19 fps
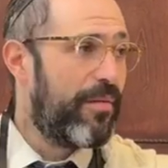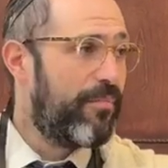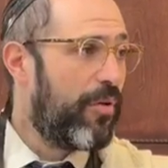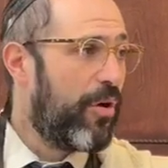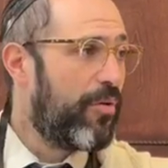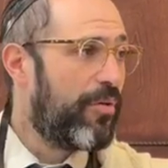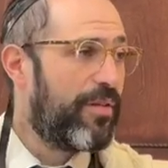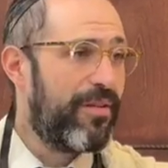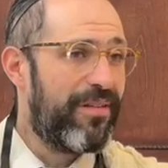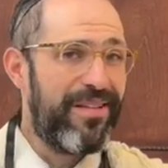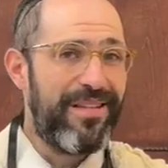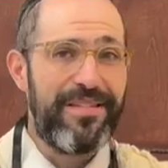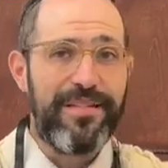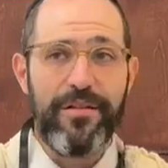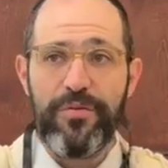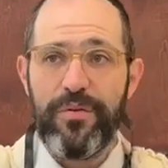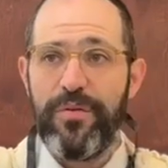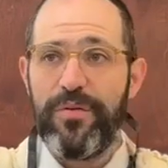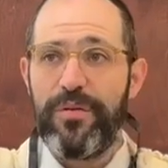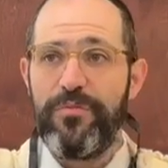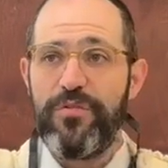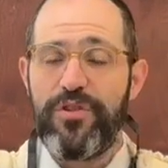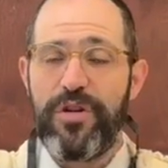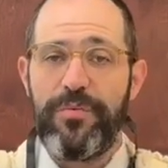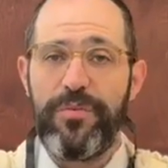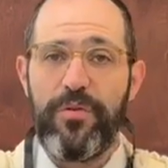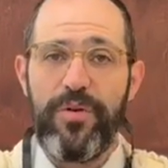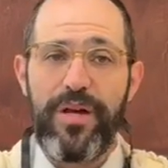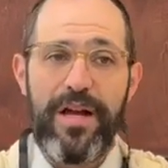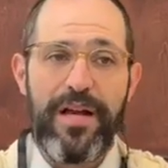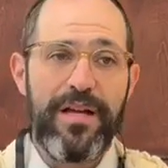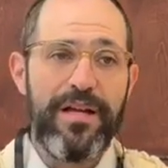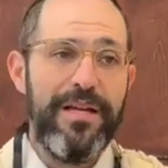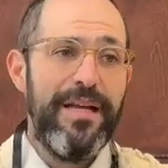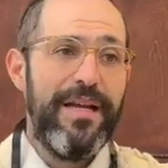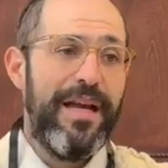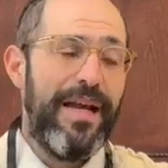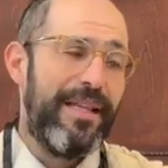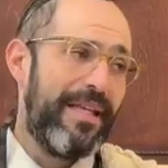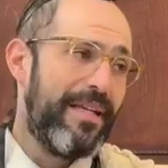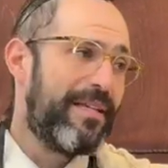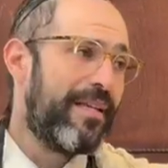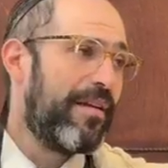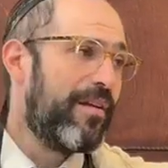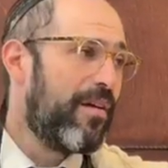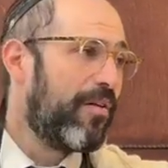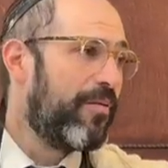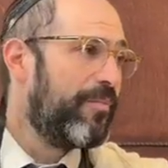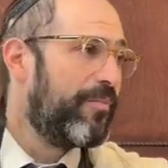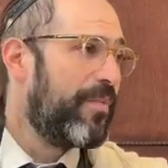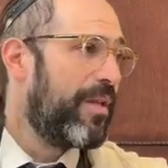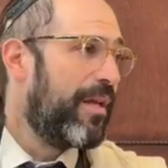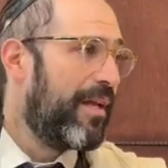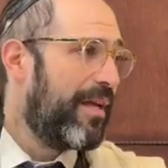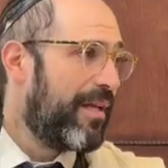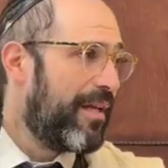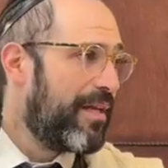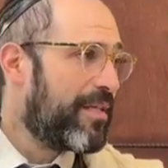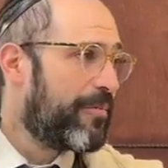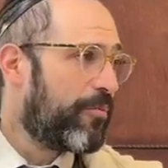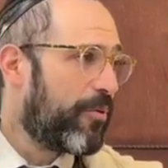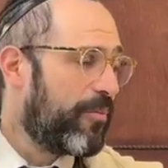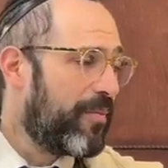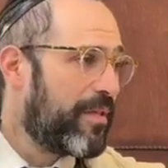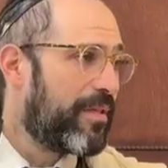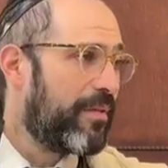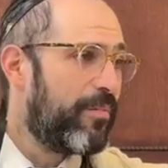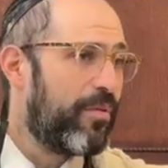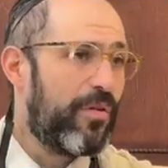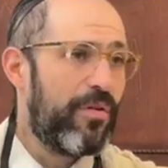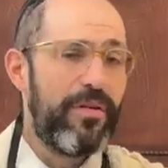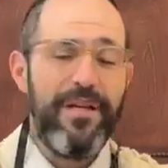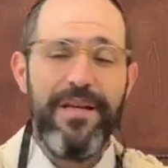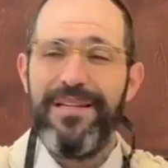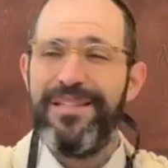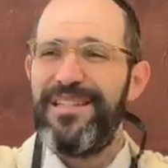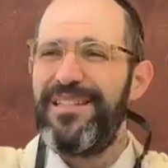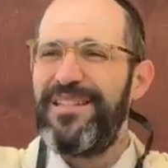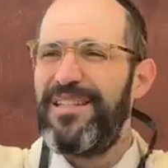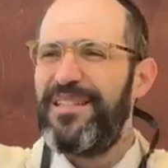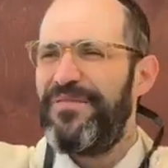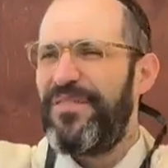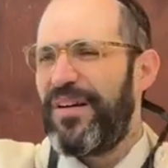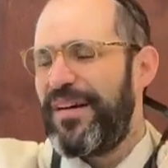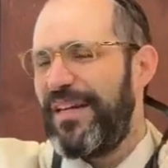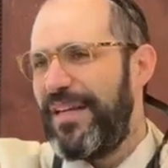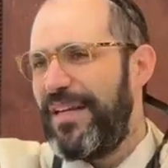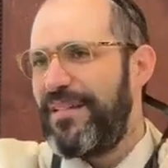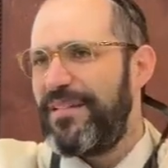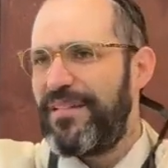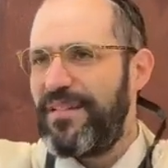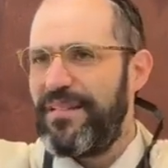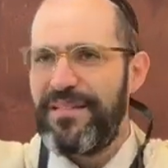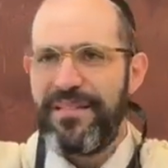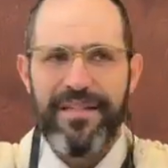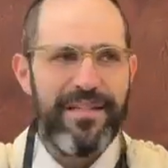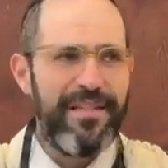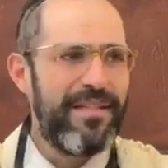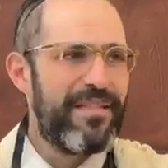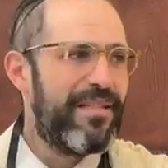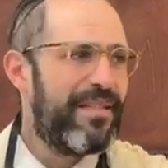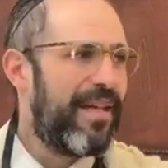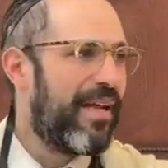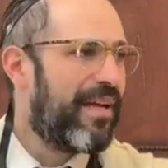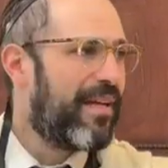They both disagree with the Mishnah Berurah, and they say, no, it is permissible, since it's very easy, it doesn't